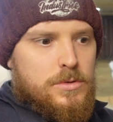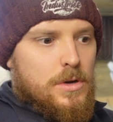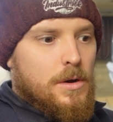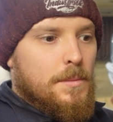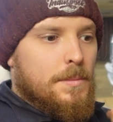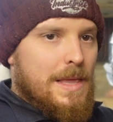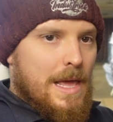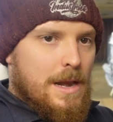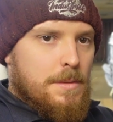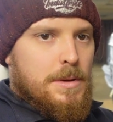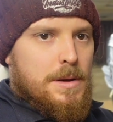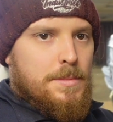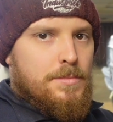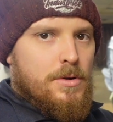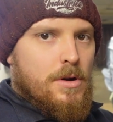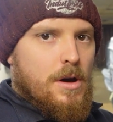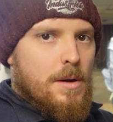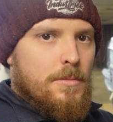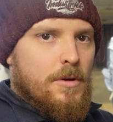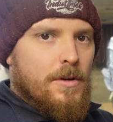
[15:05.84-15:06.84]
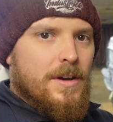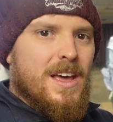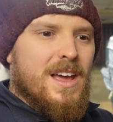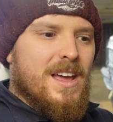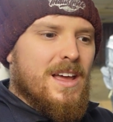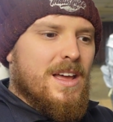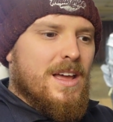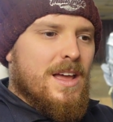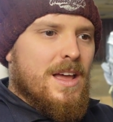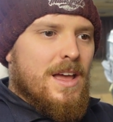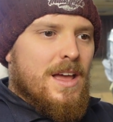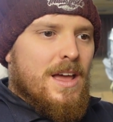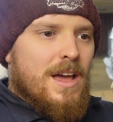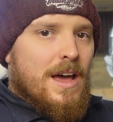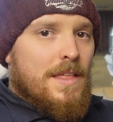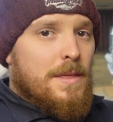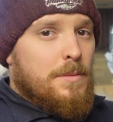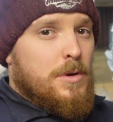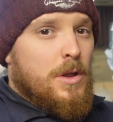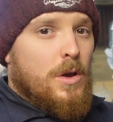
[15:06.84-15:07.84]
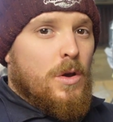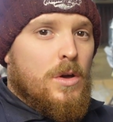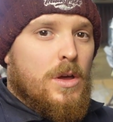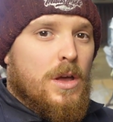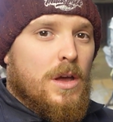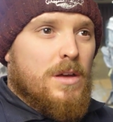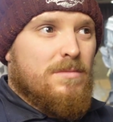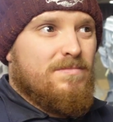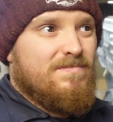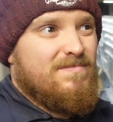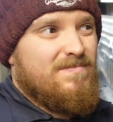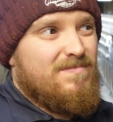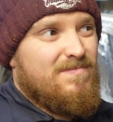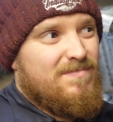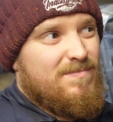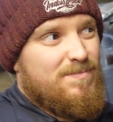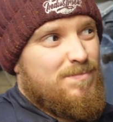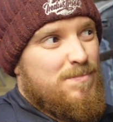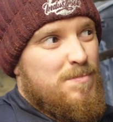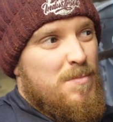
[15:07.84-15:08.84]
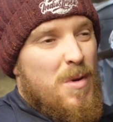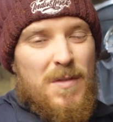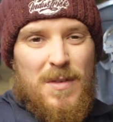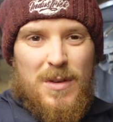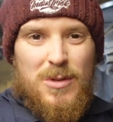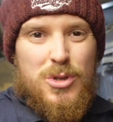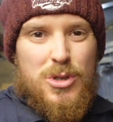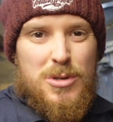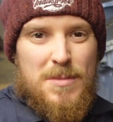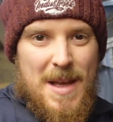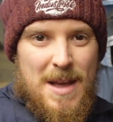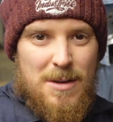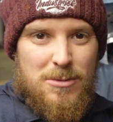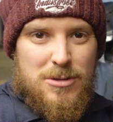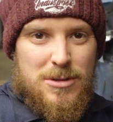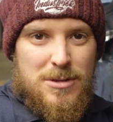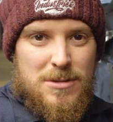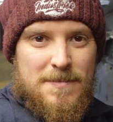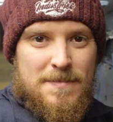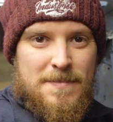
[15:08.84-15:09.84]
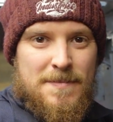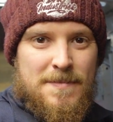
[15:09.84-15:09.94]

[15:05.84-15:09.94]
up, get a bit of primer on it, and then we can look at moving on to something else.